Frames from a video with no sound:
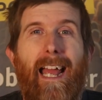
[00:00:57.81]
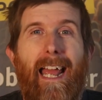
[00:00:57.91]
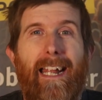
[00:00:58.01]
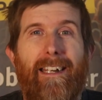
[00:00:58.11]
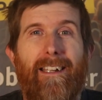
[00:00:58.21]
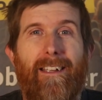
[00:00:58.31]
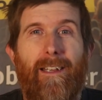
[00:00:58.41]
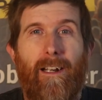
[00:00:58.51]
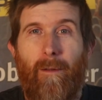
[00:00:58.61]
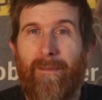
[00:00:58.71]
and
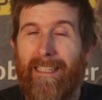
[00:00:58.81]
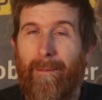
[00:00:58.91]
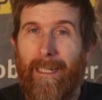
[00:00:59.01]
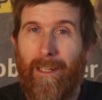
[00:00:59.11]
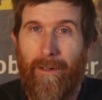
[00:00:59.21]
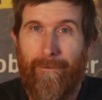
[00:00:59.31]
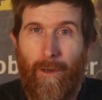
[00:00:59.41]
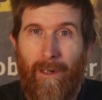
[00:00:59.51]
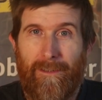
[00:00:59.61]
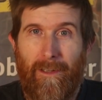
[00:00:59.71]
there'll obviously be a lot of
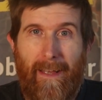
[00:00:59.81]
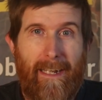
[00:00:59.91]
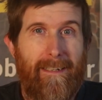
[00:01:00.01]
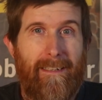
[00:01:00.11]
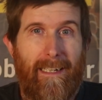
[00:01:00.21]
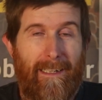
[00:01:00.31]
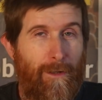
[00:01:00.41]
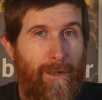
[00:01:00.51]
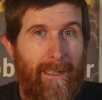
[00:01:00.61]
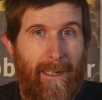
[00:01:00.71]
focus on that,
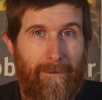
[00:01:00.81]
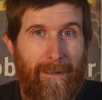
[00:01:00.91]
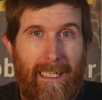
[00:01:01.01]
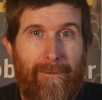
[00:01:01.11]
including at Green